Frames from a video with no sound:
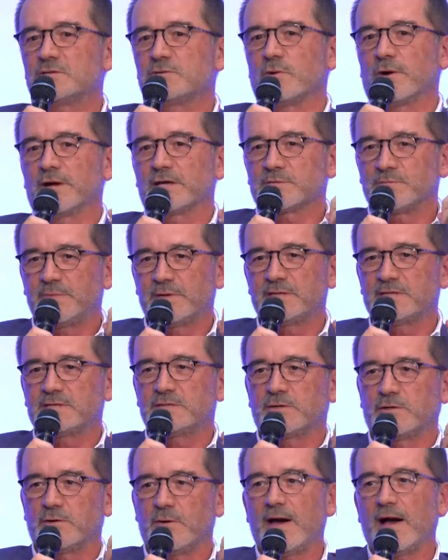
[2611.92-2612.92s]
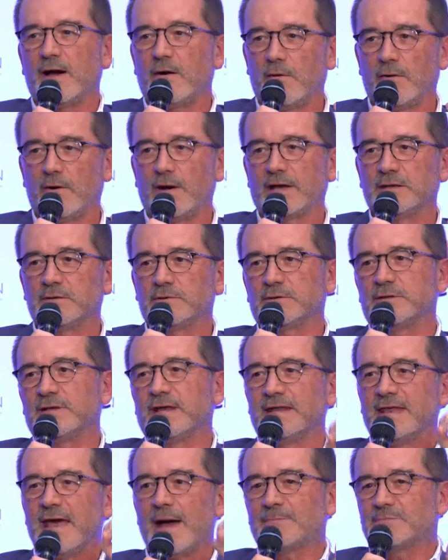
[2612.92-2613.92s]
your expertise you know how, and you can
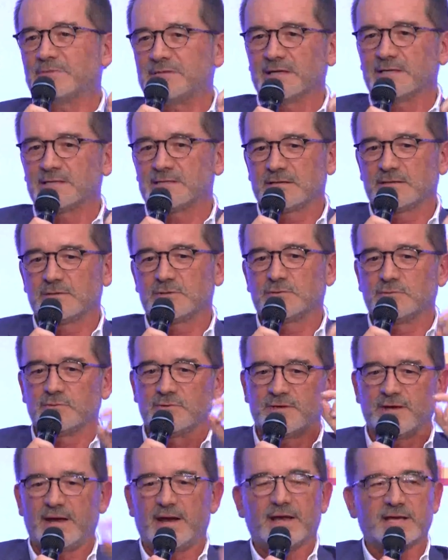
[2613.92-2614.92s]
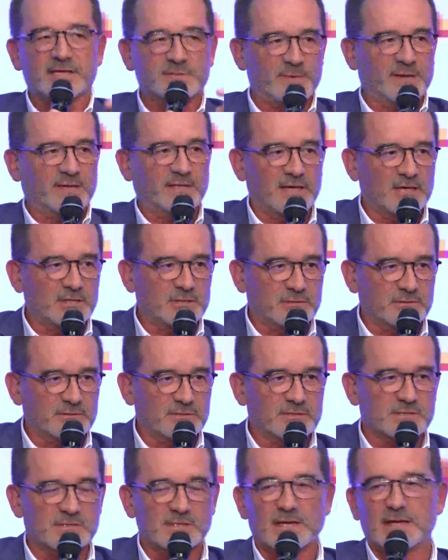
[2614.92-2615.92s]
adapt it to their
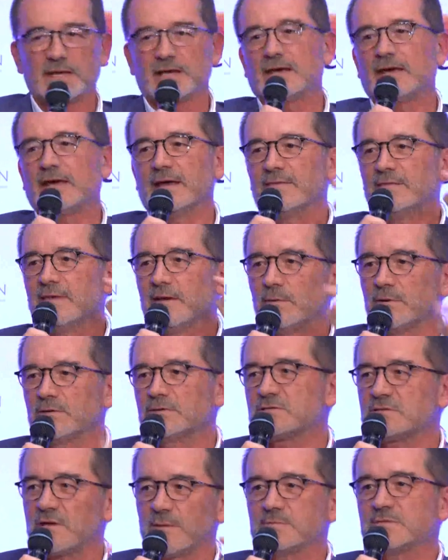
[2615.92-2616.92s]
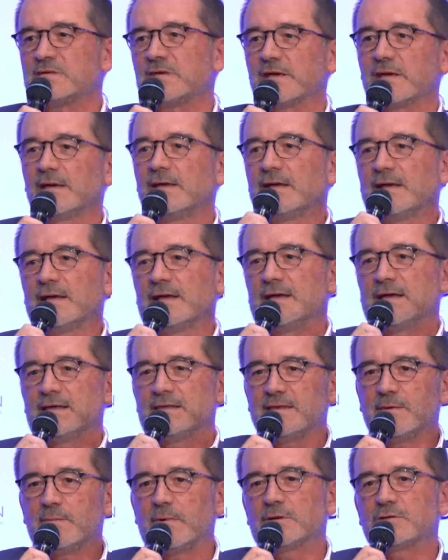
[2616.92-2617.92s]
expectations. And they want something,
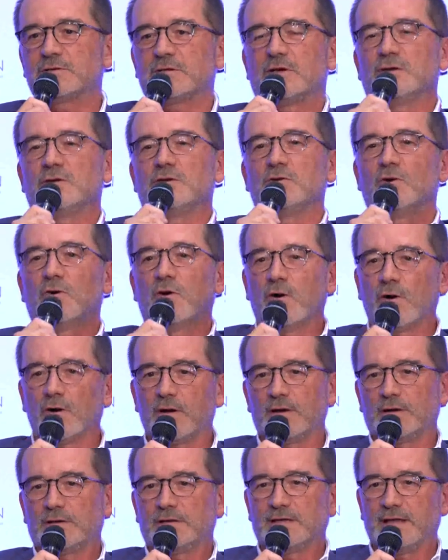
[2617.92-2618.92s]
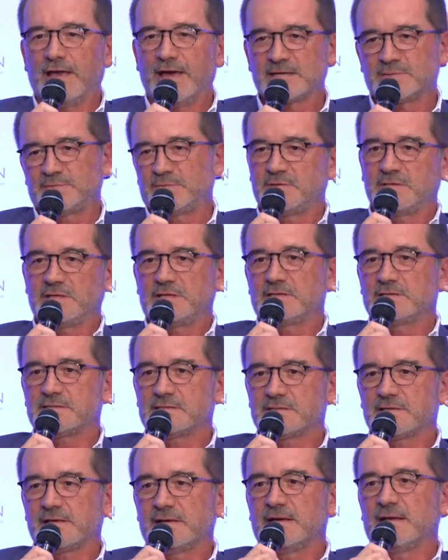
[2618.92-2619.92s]
they want your
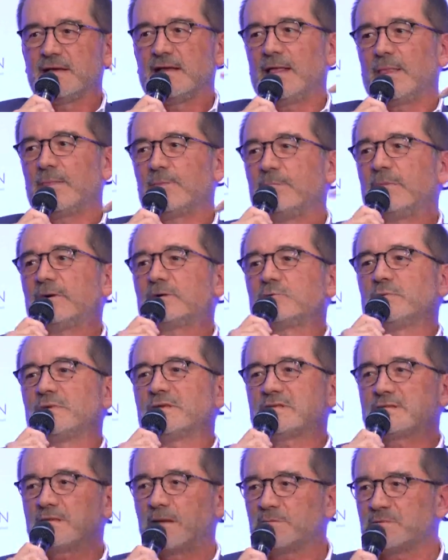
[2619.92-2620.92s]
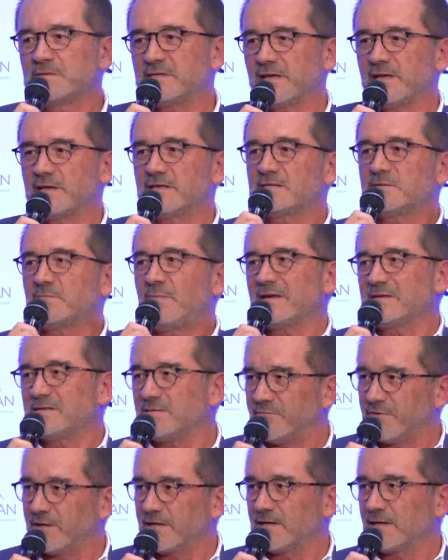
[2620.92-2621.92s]
expertise, but with something
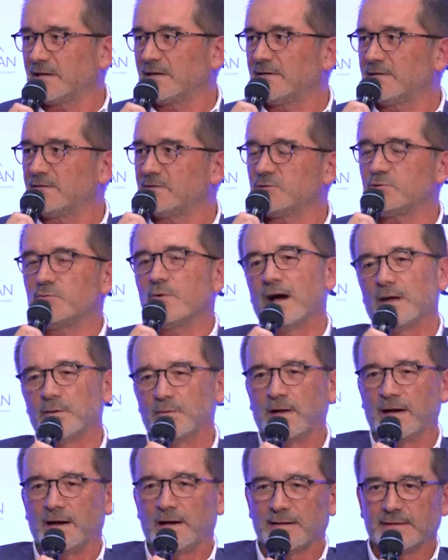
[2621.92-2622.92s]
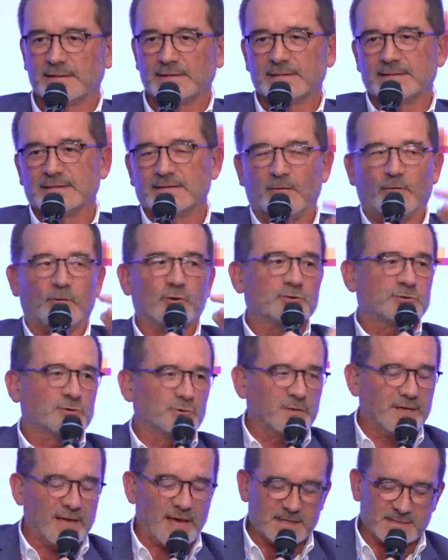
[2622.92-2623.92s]
specific to Alula or to
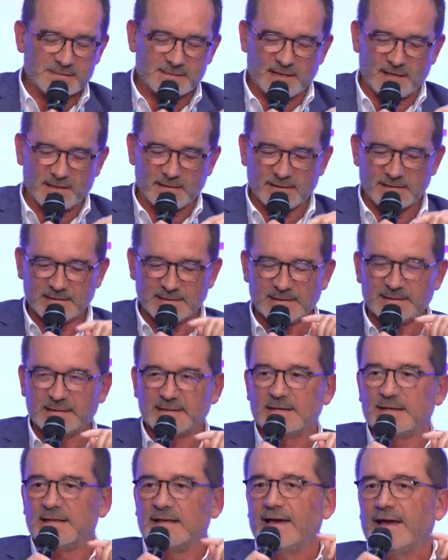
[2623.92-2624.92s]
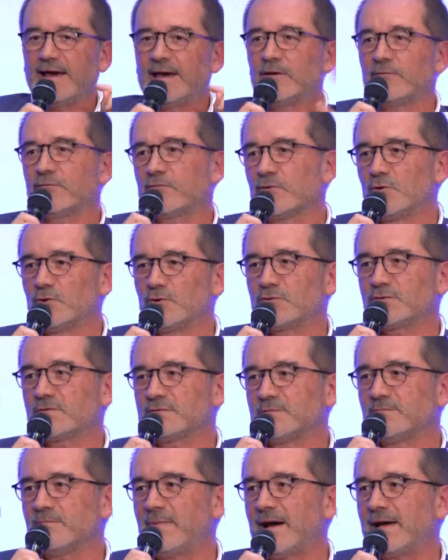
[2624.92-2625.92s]
KSA. And of course,
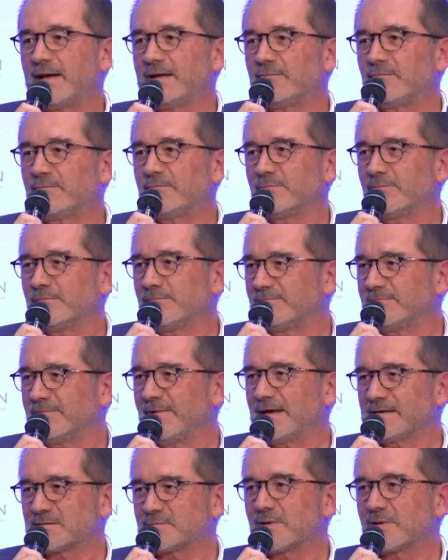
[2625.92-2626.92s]
my last